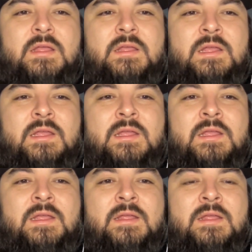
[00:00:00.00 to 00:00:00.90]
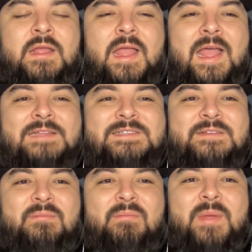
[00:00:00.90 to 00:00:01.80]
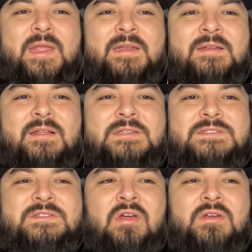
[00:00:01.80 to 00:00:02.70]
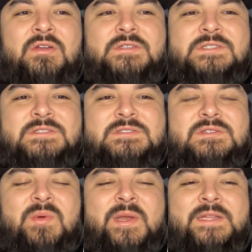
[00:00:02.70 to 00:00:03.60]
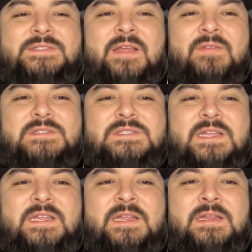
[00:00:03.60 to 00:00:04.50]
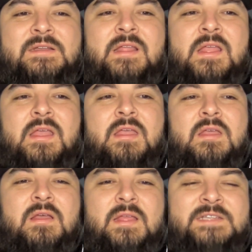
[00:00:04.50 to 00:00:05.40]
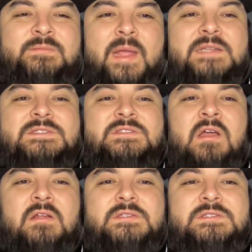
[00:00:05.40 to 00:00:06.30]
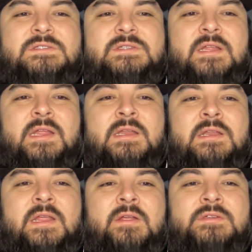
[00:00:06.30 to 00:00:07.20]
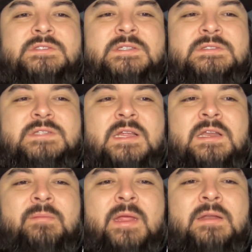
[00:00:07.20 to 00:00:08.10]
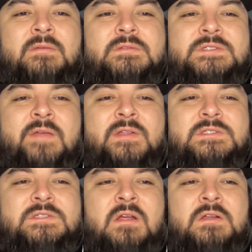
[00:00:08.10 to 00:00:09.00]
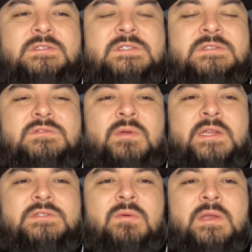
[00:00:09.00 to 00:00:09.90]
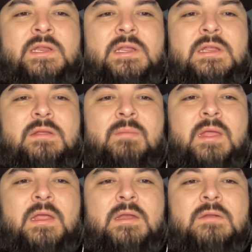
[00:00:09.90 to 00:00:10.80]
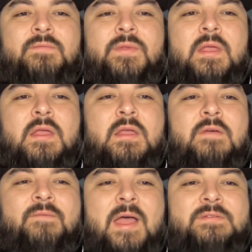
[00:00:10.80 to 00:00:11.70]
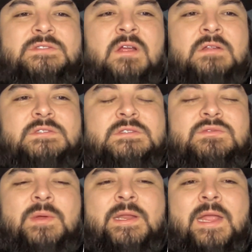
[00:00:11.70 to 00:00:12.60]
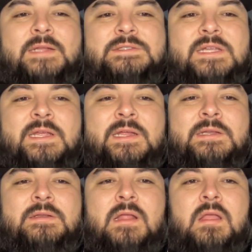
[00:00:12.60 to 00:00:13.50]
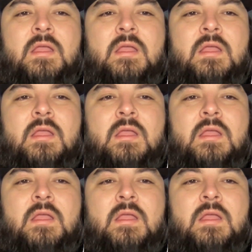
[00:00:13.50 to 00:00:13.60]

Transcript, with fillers: He hasn't been a starter since 2017. He's made starts in years since then. He made 7 starts in 2020. He made 5 starts in 2018.